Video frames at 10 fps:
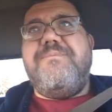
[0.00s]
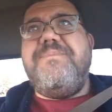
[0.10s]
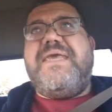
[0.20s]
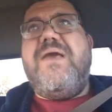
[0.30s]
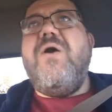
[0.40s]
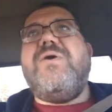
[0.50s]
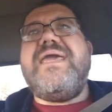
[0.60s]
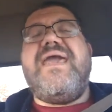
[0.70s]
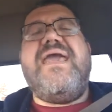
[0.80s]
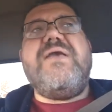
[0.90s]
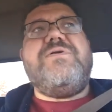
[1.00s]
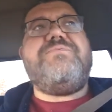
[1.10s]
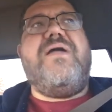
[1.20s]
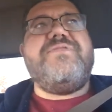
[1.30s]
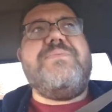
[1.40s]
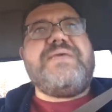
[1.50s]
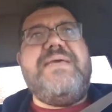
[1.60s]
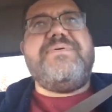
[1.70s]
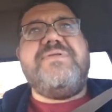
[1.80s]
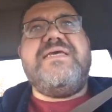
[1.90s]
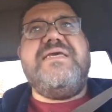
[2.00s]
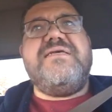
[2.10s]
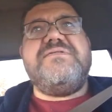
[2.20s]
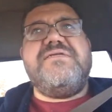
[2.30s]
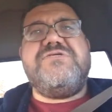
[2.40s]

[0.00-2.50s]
be okay with other people eating the